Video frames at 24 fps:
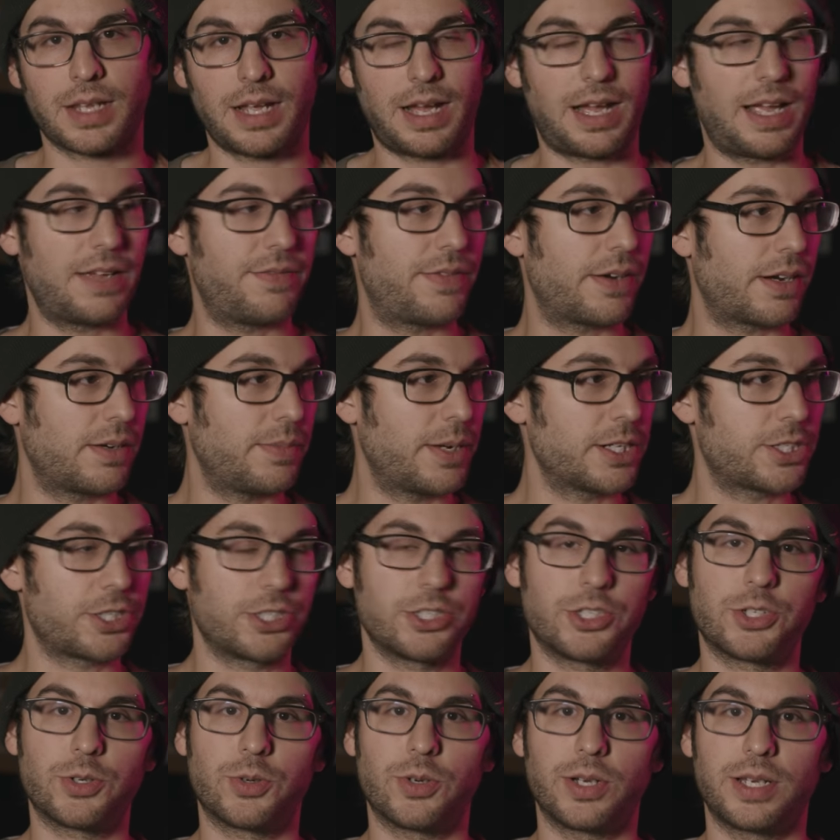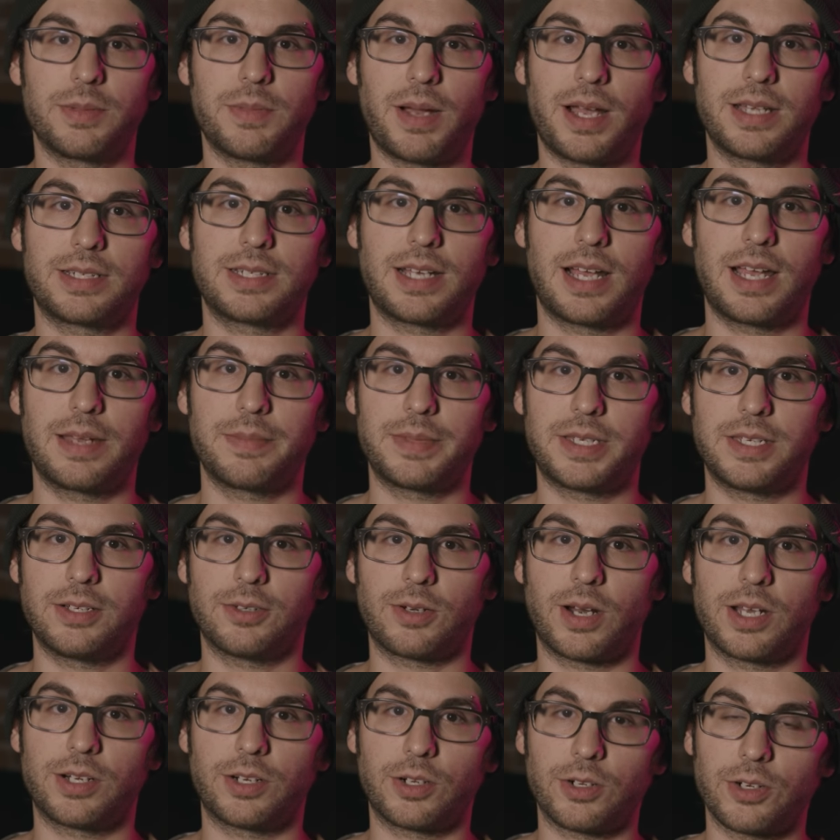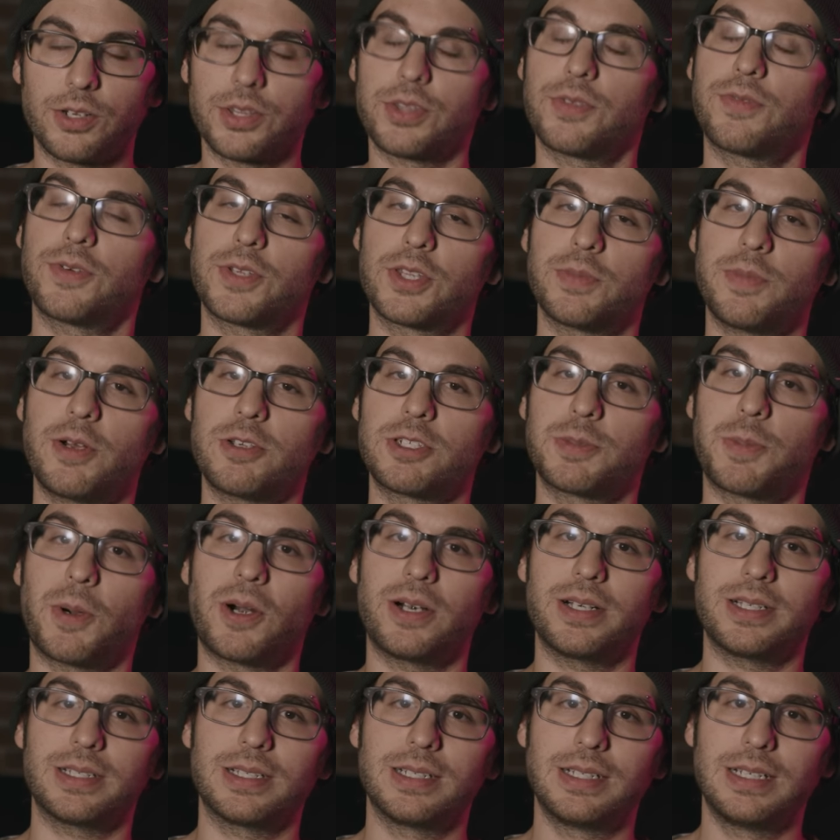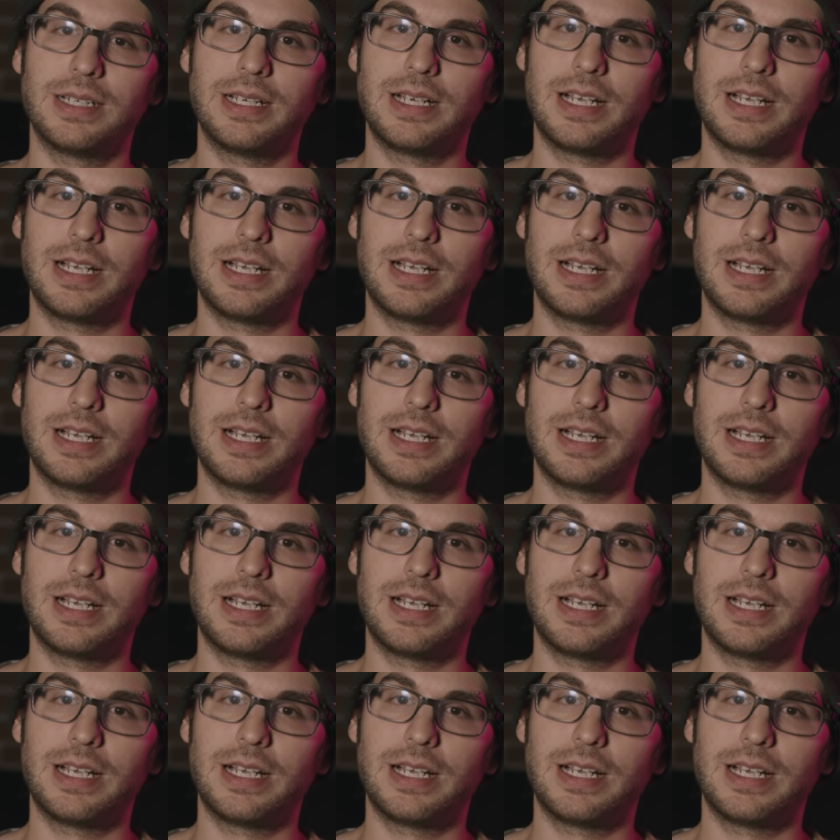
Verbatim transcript: I very much enjoy my time here on Earth for the most part,